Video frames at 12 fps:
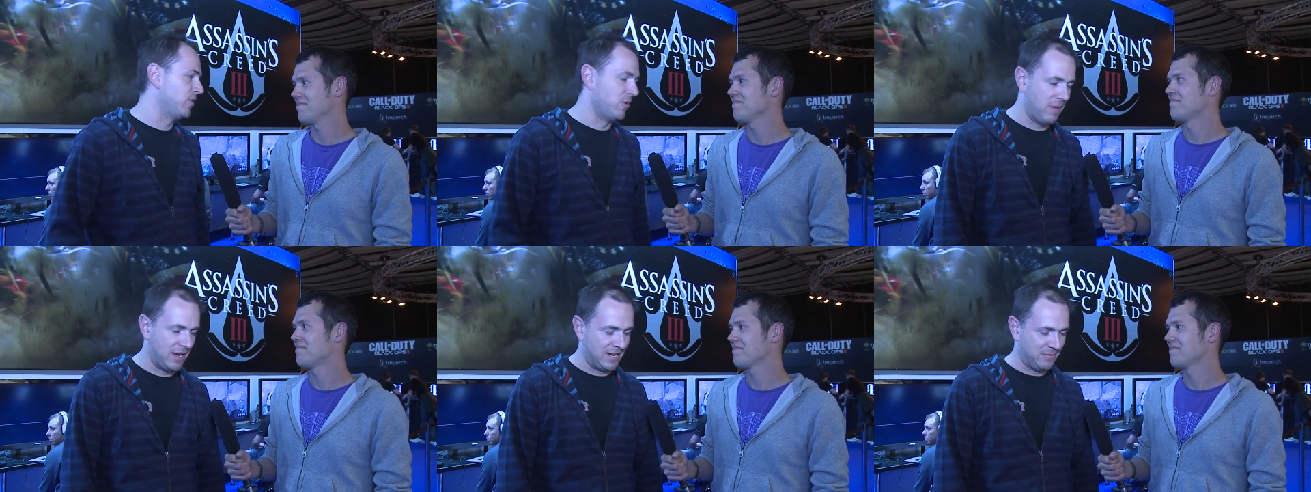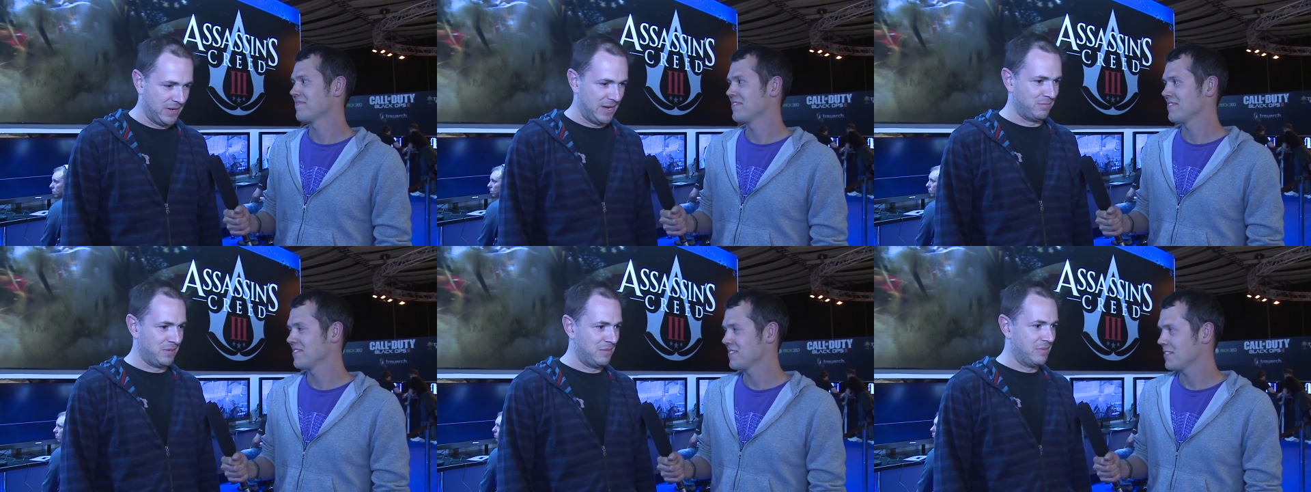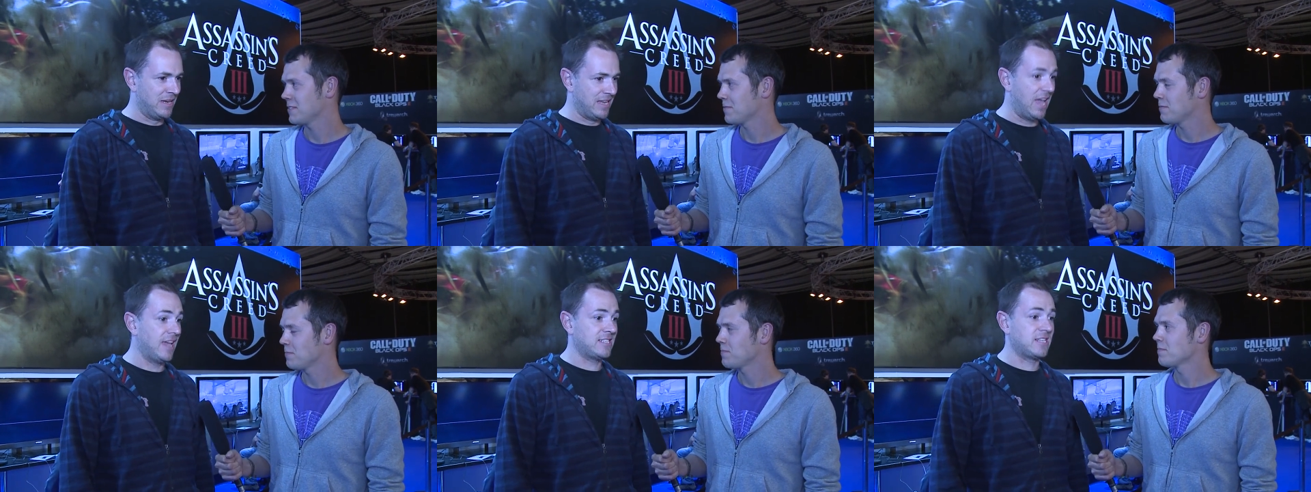Speaker 1: you know, making up a number. But
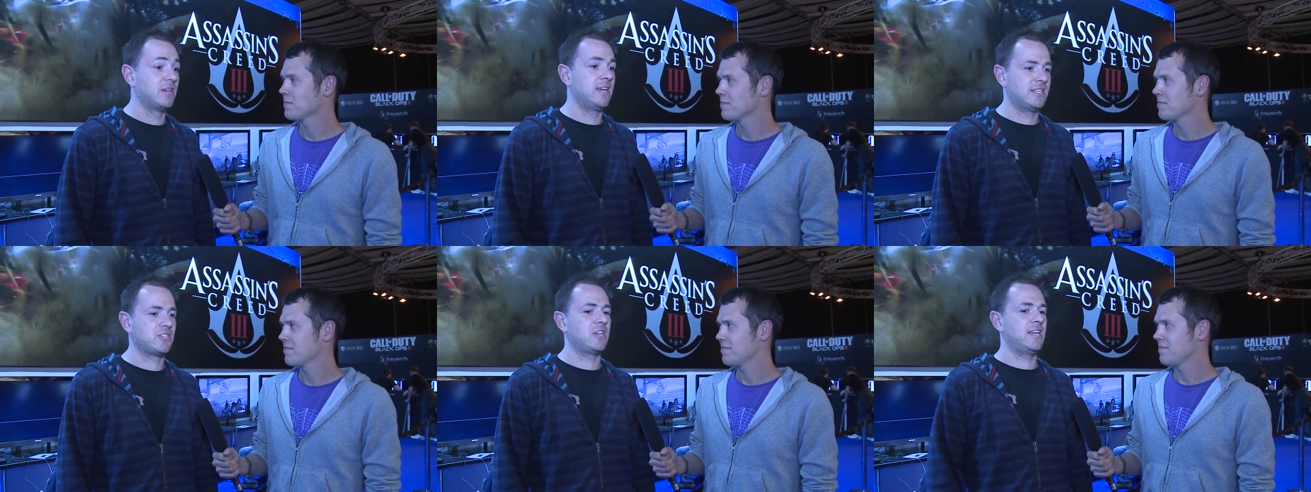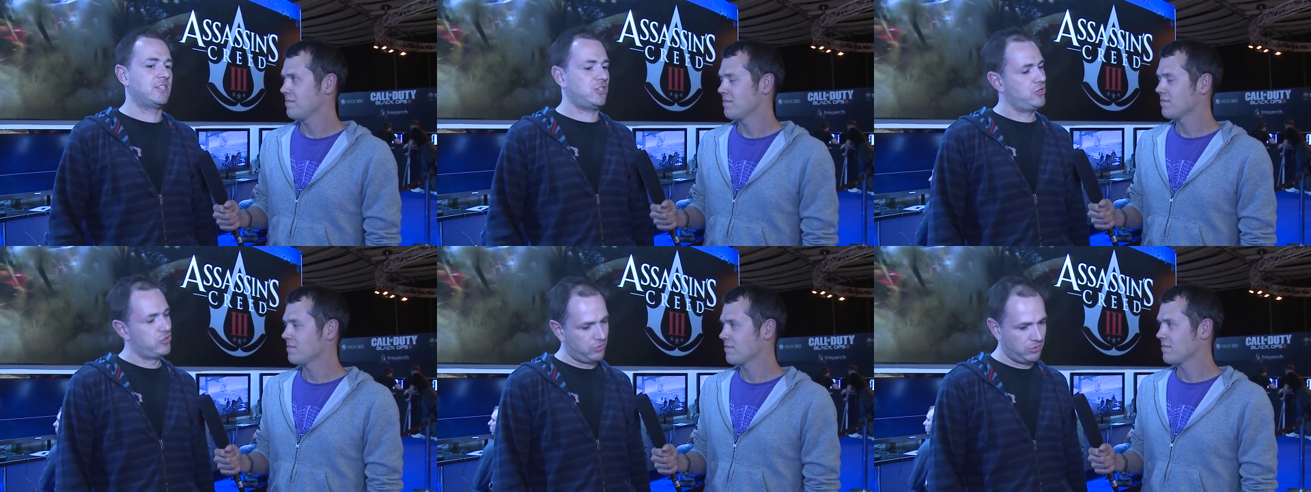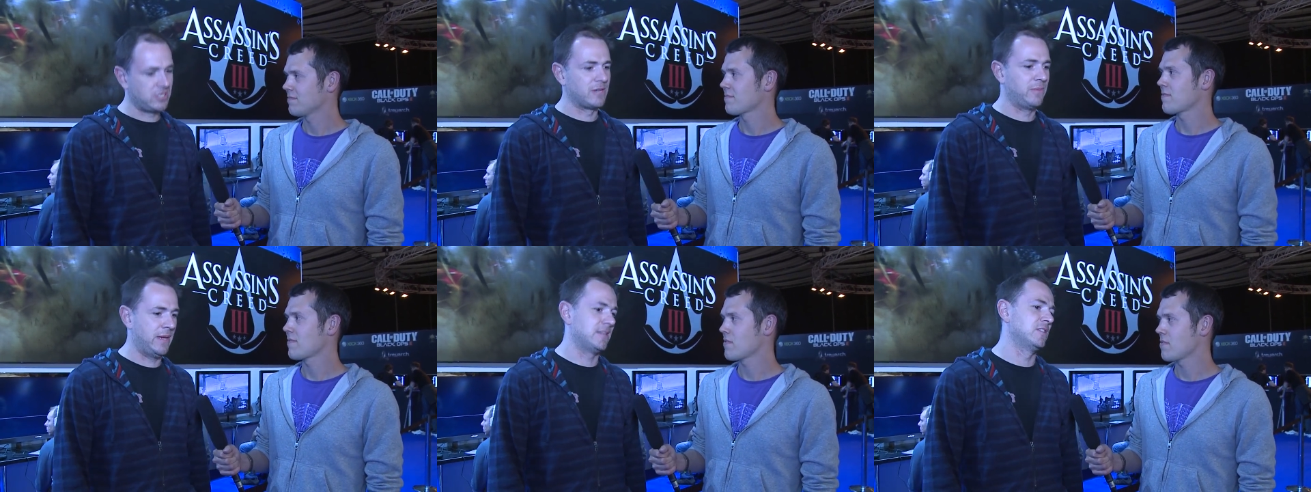yeah, it's a, it's it's huge
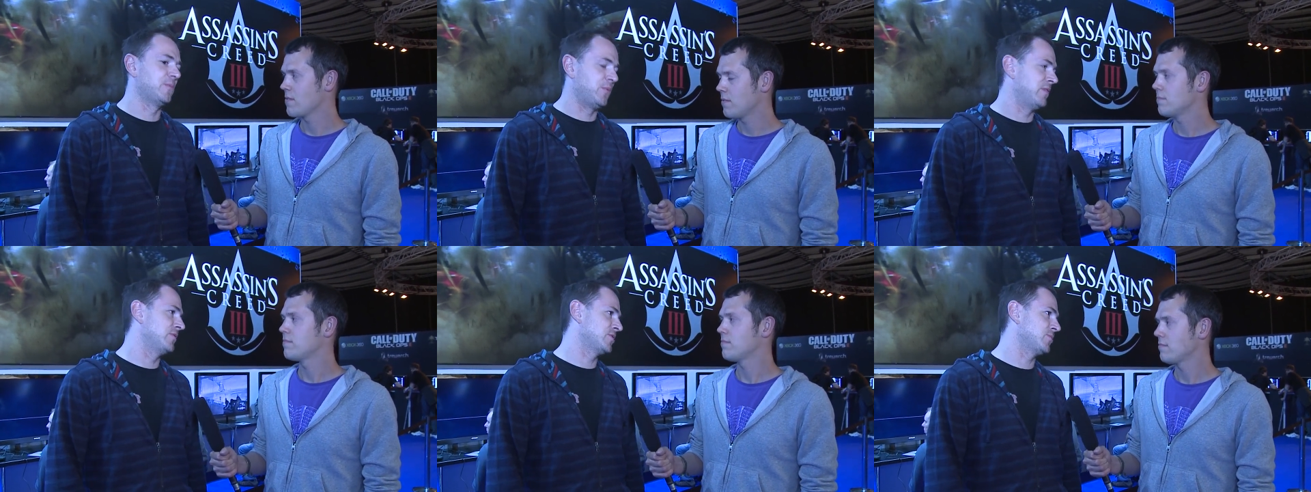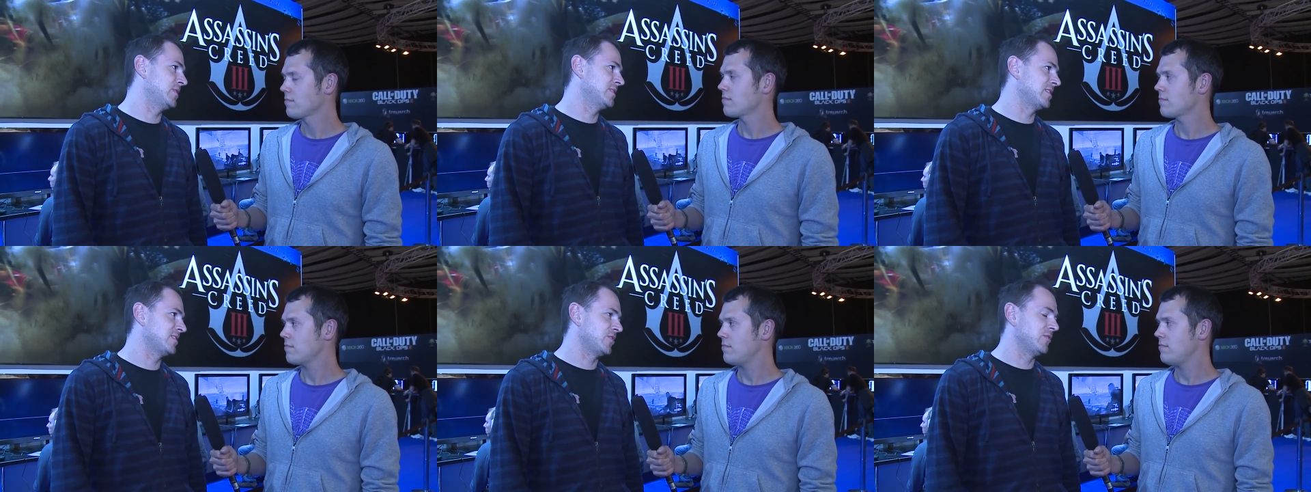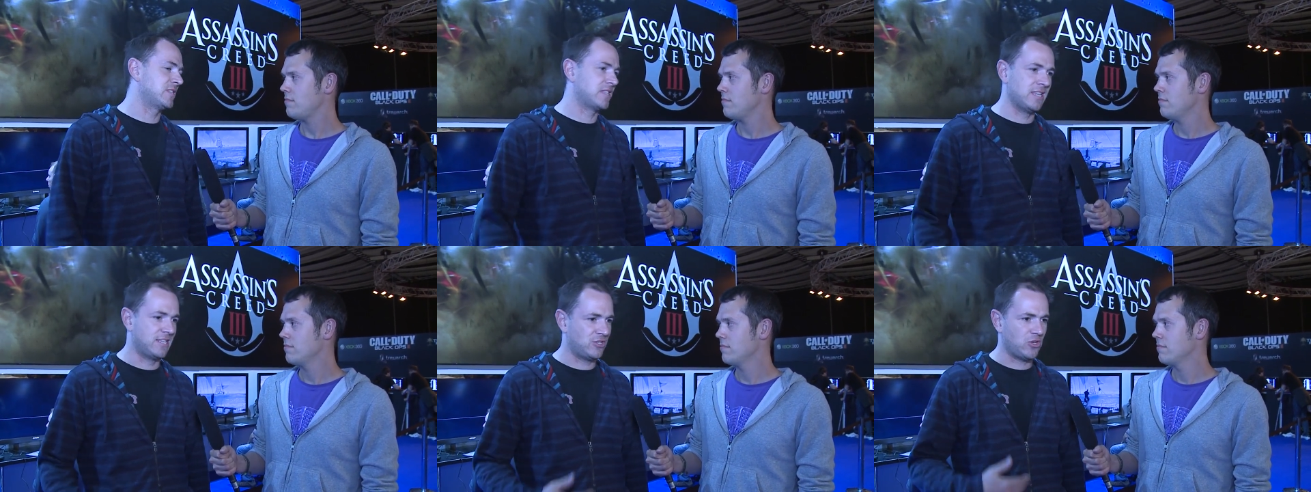compared to the previous ones. And so
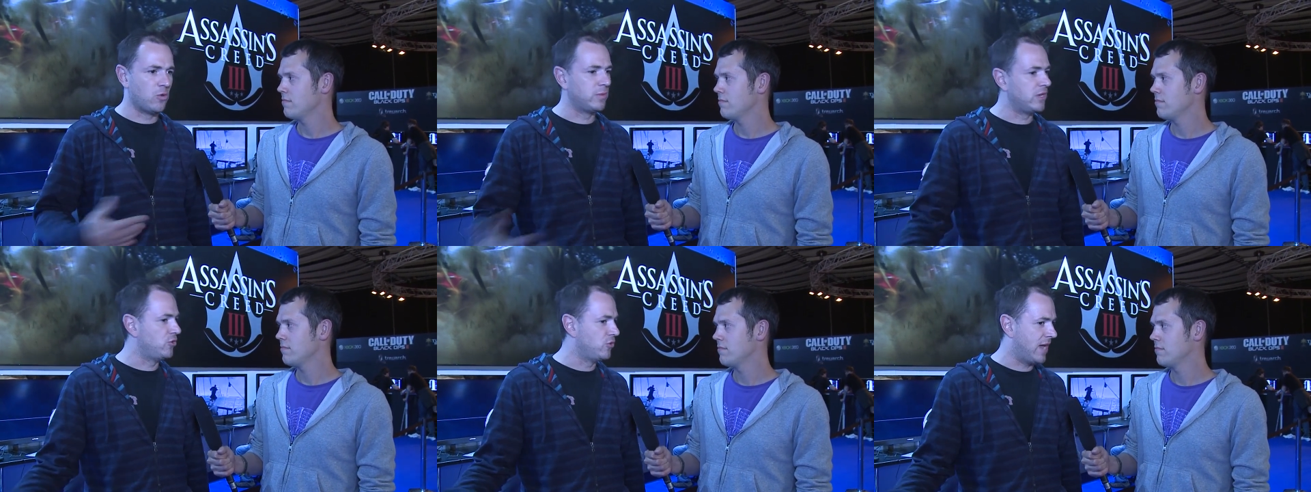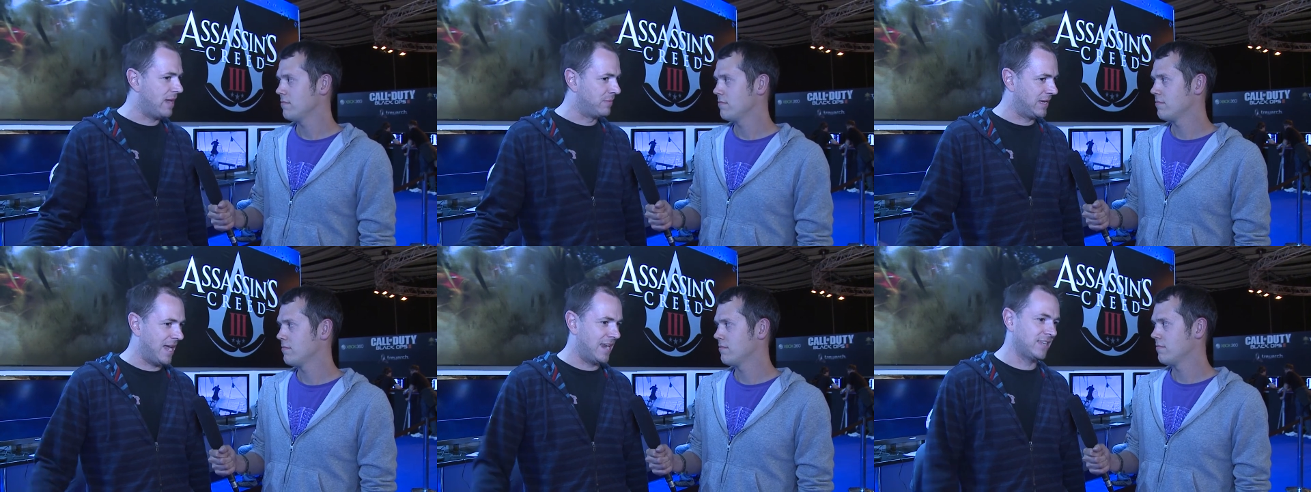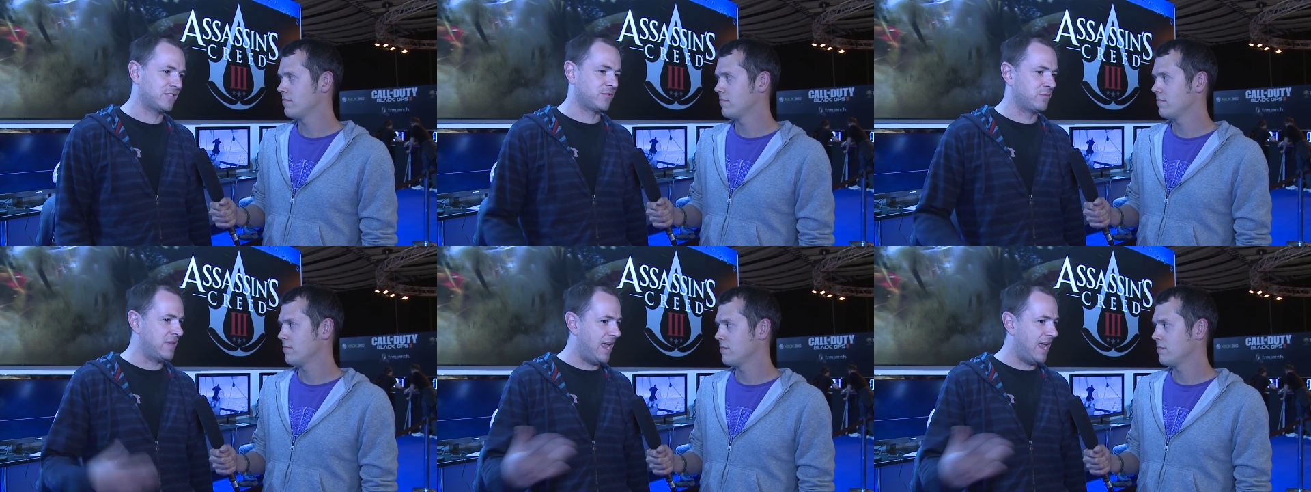it's, it's so many new game mechanics, from